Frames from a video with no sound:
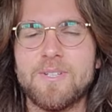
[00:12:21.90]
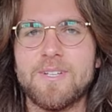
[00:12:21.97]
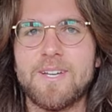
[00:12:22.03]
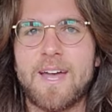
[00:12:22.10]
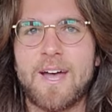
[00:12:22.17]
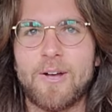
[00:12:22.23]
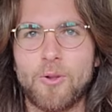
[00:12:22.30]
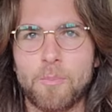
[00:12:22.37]

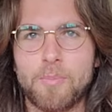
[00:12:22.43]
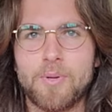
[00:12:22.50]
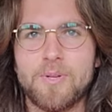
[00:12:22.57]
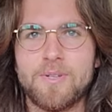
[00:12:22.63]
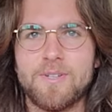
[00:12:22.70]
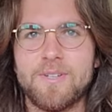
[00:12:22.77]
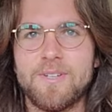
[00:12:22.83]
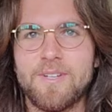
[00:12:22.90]
help
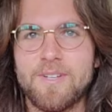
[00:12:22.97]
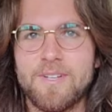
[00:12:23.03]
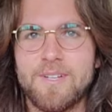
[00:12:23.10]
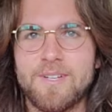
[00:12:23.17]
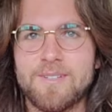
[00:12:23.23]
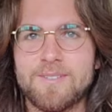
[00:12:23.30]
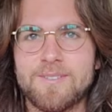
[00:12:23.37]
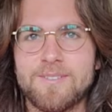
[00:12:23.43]

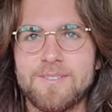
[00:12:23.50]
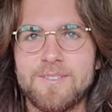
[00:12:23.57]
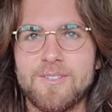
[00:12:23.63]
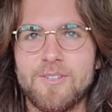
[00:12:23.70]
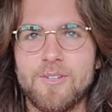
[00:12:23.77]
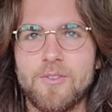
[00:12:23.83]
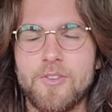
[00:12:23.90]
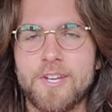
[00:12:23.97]

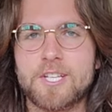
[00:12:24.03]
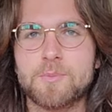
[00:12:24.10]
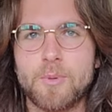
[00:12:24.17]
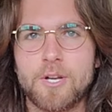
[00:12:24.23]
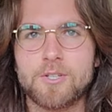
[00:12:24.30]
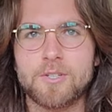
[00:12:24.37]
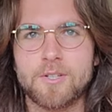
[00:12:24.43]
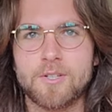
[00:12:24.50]
the
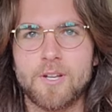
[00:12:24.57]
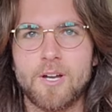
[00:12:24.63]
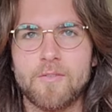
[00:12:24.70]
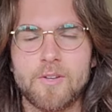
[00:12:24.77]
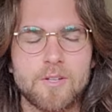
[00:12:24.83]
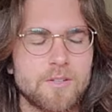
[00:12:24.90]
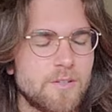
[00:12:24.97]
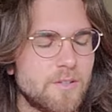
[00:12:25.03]
expression of it?